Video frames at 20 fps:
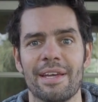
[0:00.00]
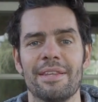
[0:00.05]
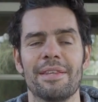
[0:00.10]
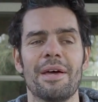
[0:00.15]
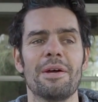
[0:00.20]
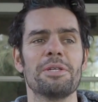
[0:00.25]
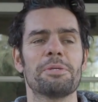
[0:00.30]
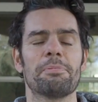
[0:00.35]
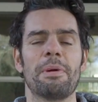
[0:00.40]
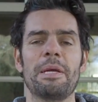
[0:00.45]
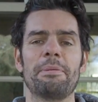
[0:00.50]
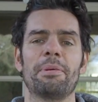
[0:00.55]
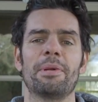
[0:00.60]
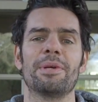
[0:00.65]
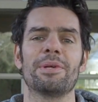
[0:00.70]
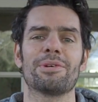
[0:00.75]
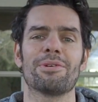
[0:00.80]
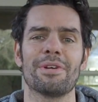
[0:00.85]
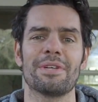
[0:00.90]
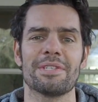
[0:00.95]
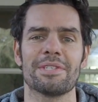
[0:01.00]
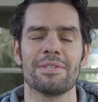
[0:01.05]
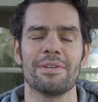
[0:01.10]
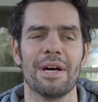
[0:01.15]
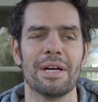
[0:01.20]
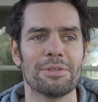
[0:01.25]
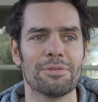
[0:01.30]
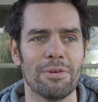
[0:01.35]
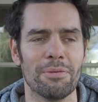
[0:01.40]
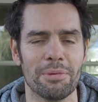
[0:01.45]
And those people who
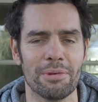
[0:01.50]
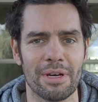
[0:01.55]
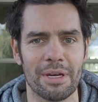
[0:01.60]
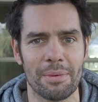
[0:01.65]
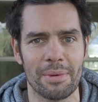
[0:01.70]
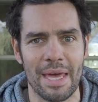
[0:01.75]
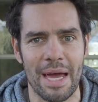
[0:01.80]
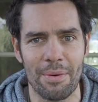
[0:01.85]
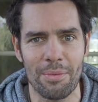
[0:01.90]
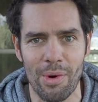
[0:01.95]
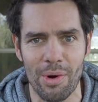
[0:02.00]
criticise Formula E without